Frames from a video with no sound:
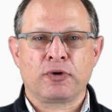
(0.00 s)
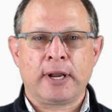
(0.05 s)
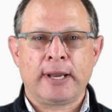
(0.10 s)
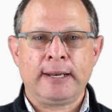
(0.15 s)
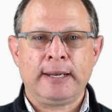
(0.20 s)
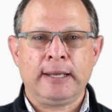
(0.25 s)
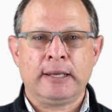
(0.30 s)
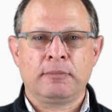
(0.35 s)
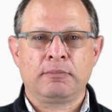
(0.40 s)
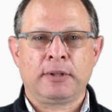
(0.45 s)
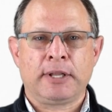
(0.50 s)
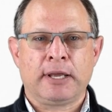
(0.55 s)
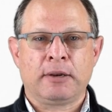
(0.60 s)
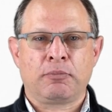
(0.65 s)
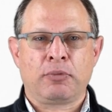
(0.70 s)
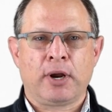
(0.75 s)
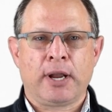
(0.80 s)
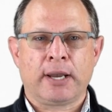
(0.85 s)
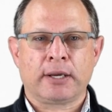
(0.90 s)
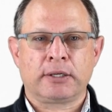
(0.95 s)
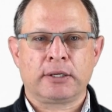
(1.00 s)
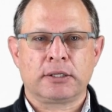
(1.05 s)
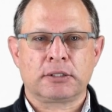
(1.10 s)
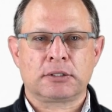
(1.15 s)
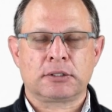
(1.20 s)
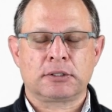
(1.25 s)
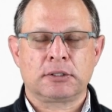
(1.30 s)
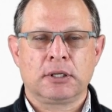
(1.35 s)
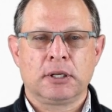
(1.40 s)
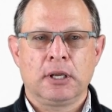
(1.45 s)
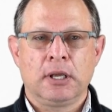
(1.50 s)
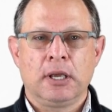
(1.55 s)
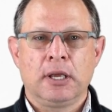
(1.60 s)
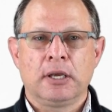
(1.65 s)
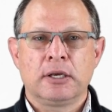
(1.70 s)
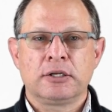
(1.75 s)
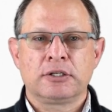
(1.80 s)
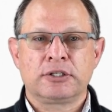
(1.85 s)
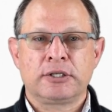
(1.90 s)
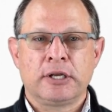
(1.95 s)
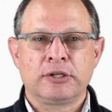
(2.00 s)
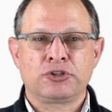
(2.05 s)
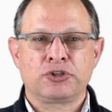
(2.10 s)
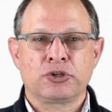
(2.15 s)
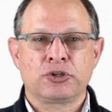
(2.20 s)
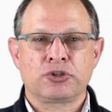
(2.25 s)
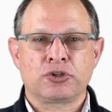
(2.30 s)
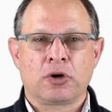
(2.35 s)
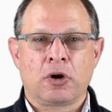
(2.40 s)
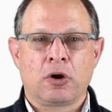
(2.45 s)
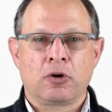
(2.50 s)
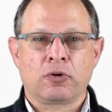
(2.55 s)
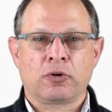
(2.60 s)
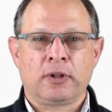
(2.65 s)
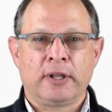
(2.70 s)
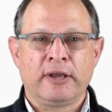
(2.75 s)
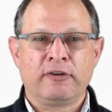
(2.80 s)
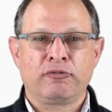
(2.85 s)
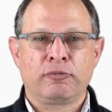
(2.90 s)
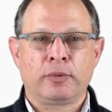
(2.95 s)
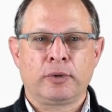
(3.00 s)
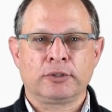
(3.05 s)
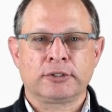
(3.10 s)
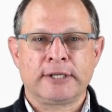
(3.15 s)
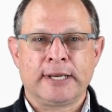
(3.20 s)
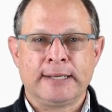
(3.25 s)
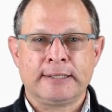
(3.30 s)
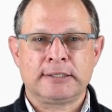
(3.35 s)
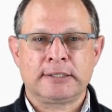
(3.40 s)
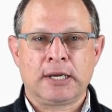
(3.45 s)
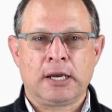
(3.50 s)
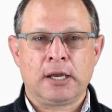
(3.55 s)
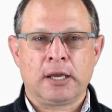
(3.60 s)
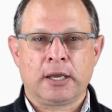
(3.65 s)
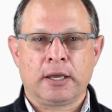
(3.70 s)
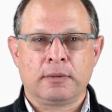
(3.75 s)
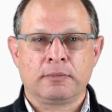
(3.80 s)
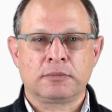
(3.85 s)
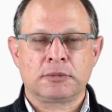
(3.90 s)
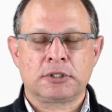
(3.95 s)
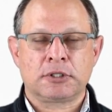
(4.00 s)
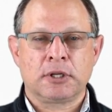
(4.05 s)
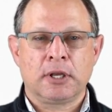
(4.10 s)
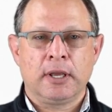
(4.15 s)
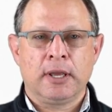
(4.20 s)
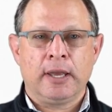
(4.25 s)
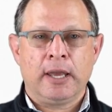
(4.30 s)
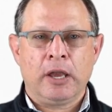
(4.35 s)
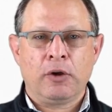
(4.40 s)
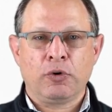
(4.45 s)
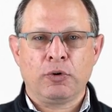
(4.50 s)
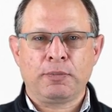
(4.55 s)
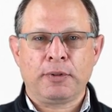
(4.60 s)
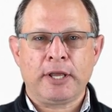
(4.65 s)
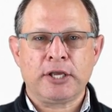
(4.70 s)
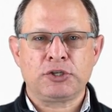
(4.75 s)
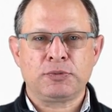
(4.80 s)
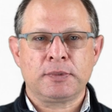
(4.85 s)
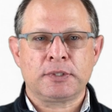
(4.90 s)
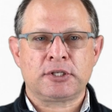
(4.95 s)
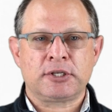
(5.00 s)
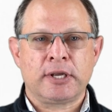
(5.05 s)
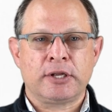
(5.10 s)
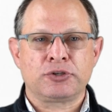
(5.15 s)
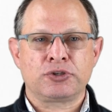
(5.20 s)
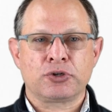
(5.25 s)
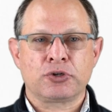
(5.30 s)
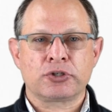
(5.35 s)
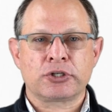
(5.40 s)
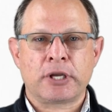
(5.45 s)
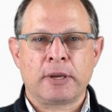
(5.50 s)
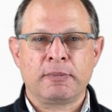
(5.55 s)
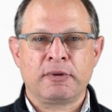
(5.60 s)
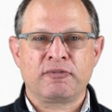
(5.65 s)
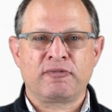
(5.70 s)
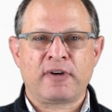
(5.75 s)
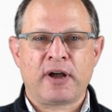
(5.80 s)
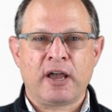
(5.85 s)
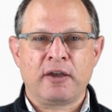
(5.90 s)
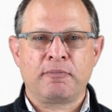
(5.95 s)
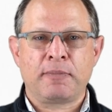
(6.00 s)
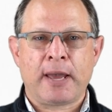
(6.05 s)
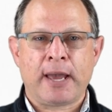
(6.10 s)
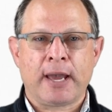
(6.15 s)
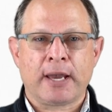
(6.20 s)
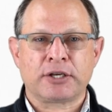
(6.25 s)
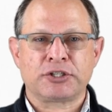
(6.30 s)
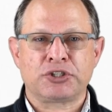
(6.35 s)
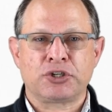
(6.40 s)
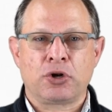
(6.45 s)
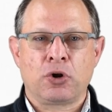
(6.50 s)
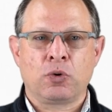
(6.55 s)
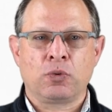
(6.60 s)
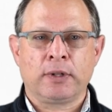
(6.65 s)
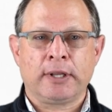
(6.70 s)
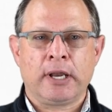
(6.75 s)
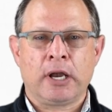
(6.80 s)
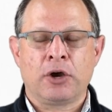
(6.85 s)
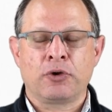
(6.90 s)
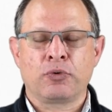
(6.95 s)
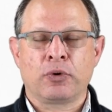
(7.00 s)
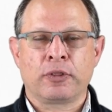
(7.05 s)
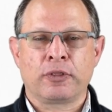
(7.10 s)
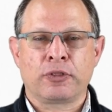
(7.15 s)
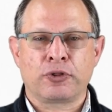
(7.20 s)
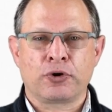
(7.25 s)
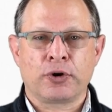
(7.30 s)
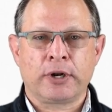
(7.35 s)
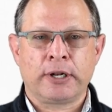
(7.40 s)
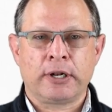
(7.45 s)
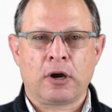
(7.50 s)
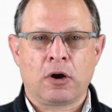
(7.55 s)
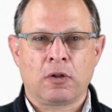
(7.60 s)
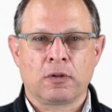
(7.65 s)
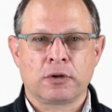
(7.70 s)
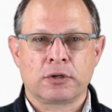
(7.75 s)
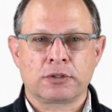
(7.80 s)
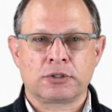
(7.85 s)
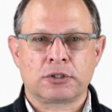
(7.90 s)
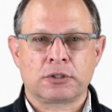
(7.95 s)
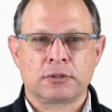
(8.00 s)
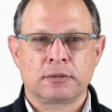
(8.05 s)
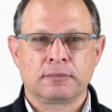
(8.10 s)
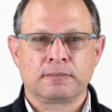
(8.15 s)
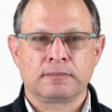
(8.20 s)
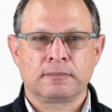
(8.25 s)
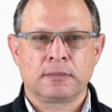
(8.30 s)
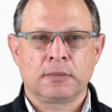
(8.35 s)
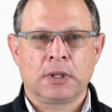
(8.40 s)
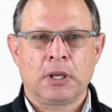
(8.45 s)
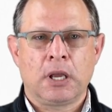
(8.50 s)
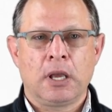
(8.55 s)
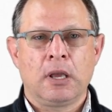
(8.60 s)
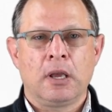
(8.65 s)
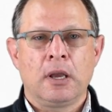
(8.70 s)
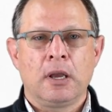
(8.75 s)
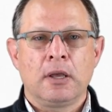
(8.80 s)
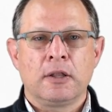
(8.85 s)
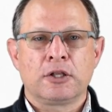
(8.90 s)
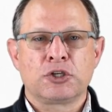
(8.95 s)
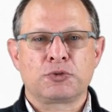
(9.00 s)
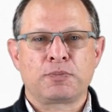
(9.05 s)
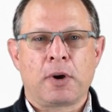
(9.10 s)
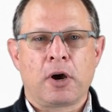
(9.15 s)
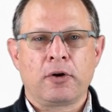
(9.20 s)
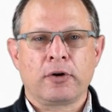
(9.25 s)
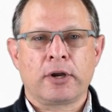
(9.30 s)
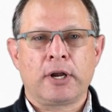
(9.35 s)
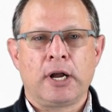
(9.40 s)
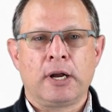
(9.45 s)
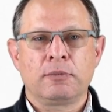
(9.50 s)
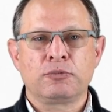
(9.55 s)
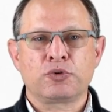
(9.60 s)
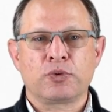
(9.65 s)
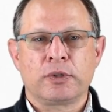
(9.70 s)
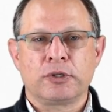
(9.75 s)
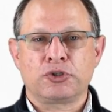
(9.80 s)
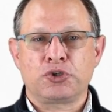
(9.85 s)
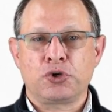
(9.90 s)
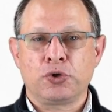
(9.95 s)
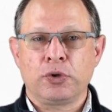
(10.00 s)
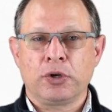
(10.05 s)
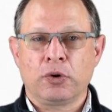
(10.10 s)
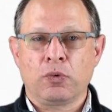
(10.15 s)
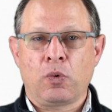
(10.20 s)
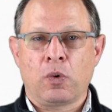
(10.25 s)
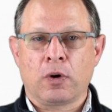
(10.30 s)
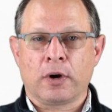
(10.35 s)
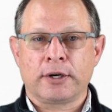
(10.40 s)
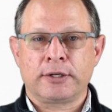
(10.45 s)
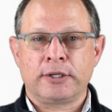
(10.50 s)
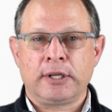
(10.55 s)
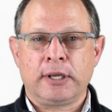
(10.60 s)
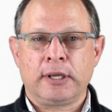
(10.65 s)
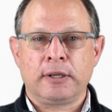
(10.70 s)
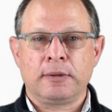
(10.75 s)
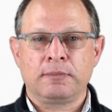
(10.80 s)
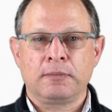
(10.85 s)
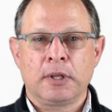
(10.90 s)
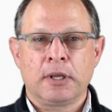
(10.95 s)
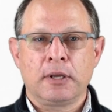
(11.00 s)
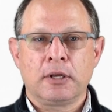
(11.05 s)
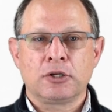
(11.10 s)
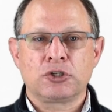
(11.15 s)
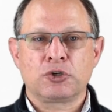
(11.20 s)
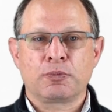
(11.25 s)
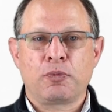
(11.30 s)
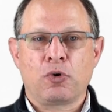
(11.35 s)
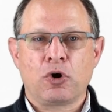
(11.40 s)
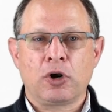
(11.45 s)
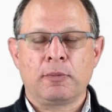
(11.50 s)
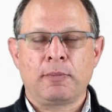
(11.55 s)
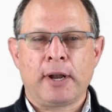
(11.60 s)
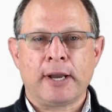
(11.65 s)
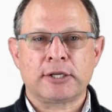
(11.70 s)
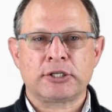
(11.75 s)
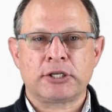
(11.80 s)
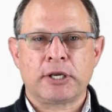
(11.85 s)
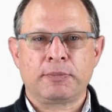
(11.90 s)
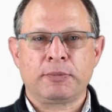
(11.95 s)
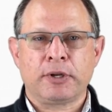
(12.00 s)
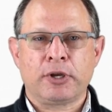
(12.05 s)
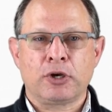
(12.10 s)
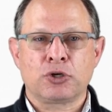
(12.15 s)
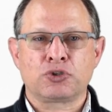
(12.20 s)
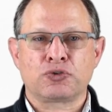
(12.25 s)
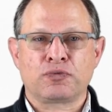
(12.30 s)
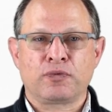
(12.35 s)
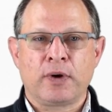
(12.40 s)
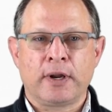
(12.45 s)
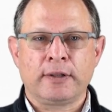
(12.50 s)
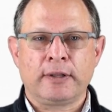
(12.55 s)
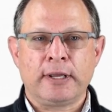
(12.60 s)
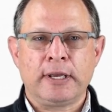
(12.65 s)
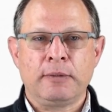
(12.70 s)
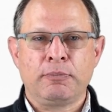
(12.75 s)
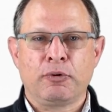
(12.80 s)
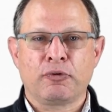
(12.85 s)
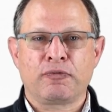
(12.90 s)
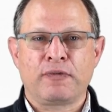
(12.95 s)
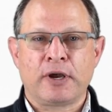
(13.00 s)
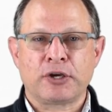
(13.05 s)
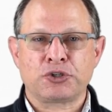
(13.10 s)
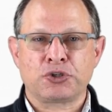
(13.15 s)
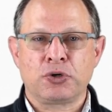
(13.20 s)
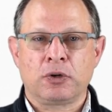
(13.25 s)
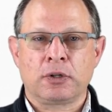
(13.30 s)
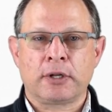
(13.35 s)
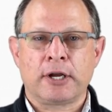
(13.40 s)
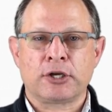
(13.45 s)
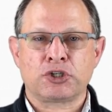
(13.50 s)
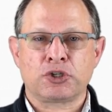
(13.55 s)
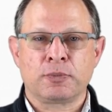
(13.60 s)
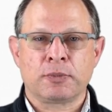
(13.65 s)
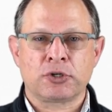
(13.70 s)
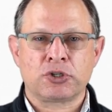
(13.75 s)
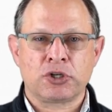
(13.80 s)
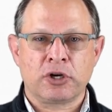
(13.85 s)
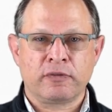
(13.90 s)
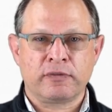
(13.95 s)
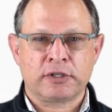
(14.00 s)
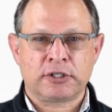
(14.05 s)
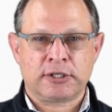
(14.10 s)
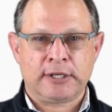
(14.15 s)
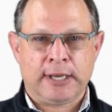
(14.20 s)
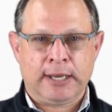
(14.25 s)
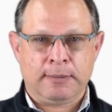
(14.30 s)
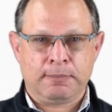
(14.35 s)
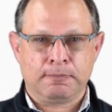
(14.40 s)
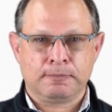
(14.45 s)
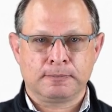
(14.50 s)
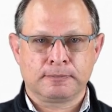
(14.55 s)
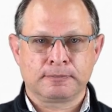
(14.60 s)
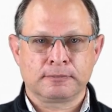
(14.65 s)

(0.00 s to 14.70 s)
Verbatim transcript: for any implant practice. Sensors are autoclavable ten times, and replacement sensors come in five packs at only one hundred thirty dollars. The Spotter comes with a two-year warranty, supported by Aseptico's friendly, professional customer service team.